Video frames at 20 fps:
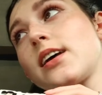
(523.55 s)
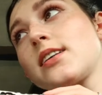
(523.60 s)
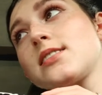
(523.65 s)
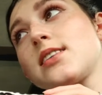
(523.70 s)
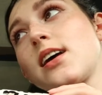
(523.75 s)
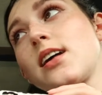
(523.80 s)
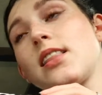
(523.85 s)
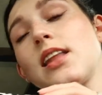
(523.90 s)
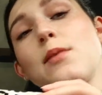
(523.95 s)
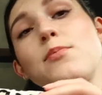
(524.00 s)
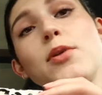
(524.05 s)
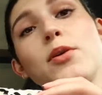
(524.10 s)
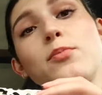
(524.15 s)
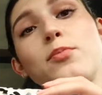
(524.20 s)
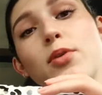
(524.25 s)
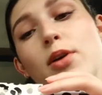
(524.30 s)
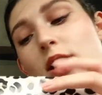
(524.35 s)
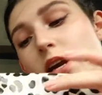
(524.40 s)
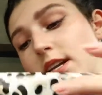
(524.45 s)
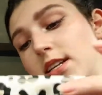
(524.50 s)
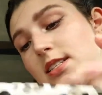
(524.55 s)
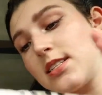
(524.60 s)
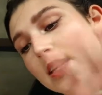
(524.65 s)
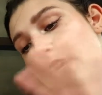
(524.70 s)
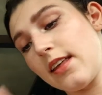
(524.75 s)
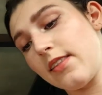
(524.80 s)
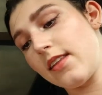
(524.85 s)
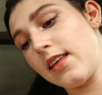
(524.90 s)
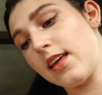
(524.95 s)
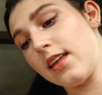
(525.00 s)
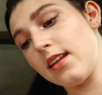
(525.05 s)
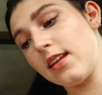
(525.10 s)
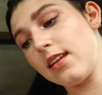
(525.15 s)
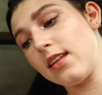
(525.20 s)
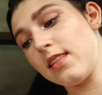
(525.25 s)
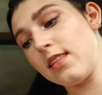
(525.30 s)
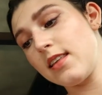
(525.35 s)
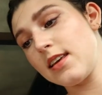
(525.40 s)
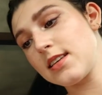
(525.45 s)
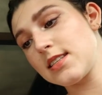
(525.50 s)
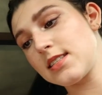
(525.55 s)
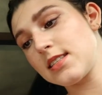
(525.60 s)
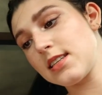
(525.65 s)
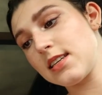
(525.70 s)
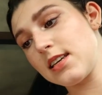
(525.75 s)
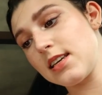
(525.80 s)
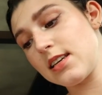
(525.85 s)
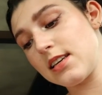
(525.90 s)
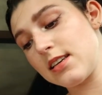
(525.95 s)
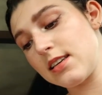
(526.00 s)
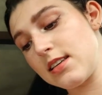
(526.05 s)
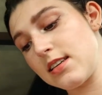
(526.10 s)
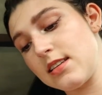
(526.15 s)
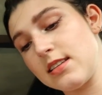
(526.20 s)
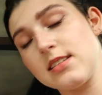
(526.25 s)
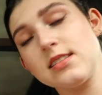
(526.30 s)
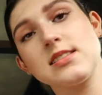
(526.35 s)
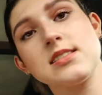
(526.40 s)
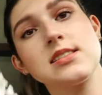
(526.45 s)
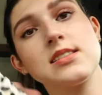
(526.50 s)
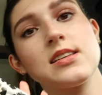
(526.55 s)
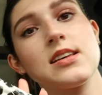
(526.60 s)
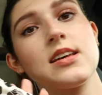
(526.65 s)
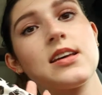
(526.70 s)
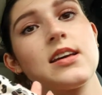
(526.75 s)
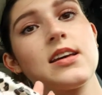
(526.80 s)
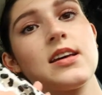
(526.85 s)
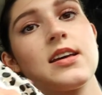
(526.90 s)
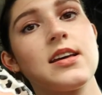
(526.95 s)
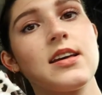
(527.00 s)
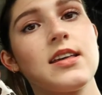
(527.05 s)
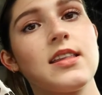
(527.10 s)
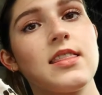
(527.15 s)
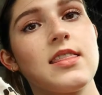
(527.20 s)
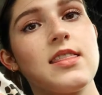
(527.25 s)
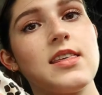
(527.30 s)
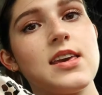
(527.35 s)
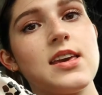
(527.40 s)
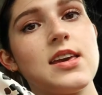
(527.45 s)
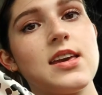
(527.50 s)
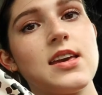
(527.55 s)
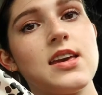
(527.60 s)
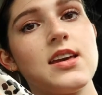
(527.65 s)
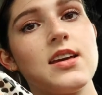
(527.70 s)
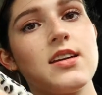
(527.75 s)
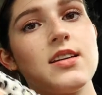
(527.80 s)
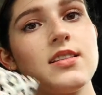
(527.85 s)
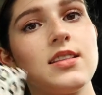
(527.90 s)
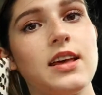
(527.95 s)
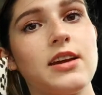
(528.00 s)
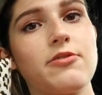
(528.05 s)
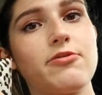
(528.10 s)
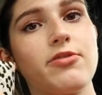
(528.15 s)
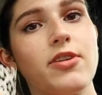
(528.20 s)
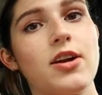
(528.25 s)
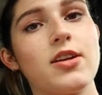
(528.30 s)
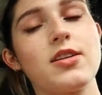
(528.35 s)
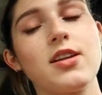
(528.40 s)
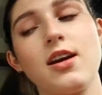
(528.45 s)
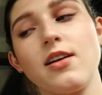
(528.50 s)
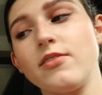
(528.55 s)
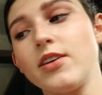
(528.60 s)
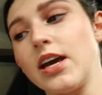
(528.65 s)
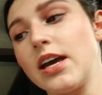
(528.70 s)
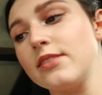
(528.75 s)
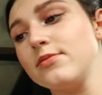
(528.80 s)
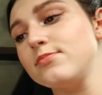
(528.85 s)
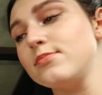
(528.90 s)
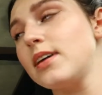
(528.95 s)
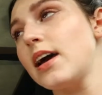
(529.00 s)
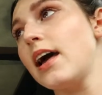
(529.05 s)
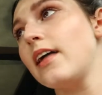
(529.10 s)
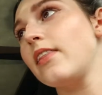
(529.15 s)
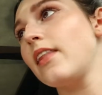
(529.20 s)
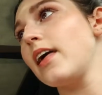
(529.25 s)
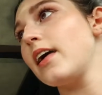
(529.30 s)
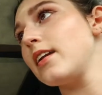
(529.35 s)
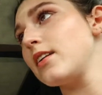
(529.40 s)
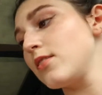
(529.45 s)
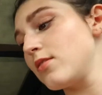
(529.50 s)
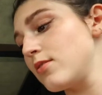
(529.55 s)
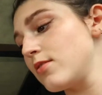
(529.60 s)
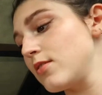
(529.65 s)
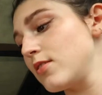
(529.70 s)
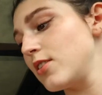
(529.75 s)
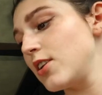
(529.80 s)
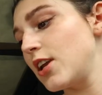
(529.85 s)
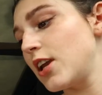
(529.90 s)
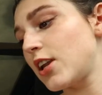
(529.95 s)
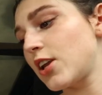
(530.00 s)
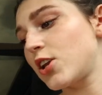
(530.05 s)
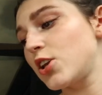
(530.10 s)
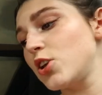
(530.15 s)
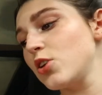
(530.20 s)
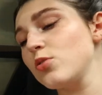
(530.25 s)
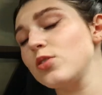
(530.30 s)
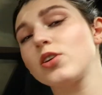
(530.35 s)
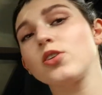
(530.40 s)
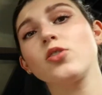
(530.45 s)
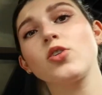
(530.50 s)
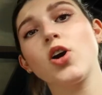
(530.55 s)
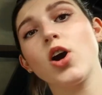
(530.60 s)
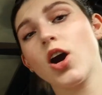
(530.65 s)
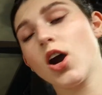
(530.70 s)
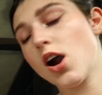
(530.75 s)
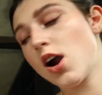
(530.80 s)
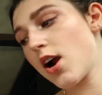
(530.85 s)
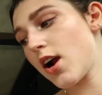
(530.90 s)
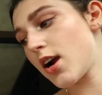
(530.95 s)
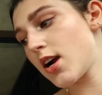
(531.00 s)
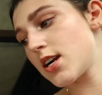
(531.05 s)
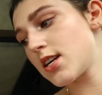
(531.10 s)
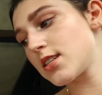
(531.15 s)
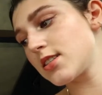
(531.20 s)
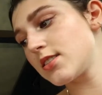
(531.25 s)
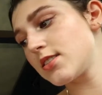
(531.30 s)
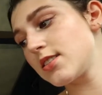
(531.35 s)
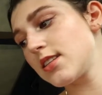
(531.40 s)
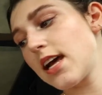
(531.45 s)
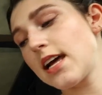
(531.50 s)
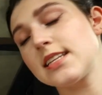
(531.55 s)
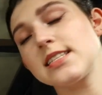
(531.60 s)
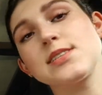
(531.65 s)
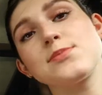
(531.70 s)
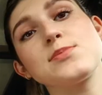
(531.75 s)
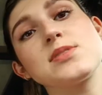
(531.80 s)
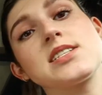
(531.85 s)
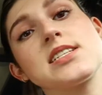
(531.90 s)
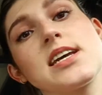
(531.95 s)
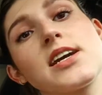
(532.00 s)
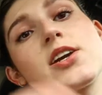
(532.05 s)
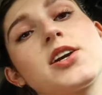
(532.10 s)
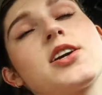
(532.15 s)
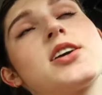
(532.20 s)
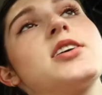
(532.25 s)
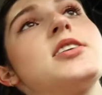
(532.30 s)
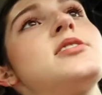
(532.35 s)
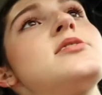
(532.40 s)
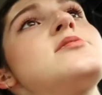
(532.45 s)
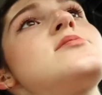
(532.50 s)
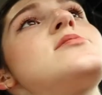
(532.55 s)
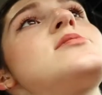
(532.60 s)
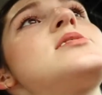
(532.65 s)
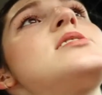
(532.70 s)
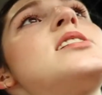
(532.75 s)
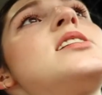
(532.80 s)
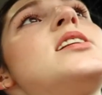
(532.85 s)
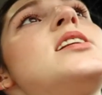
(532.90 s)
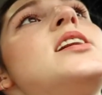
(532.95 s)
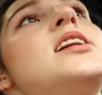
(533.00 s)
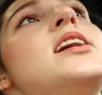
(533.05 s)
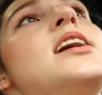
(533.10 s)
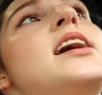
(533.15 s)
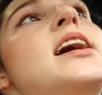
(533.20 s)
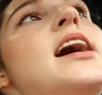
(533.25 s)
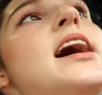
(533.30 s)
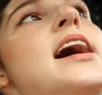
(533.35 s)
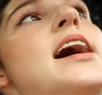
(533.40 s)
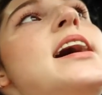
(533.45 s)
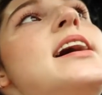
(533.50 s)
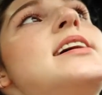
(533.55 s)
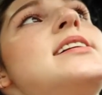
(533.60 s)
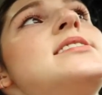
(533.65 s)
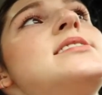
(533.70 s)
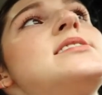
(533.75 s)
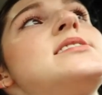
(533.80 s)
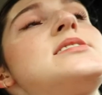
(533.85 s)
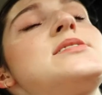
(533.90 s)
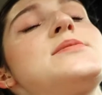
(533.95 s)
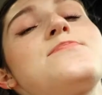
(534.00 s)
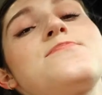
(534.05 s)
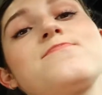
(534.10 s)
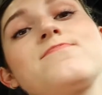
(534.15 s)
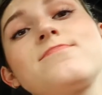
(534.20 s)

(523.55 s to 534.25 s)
It's like a leopard print, and then this is the like front of it, and then you get a cute little card and some stickers, and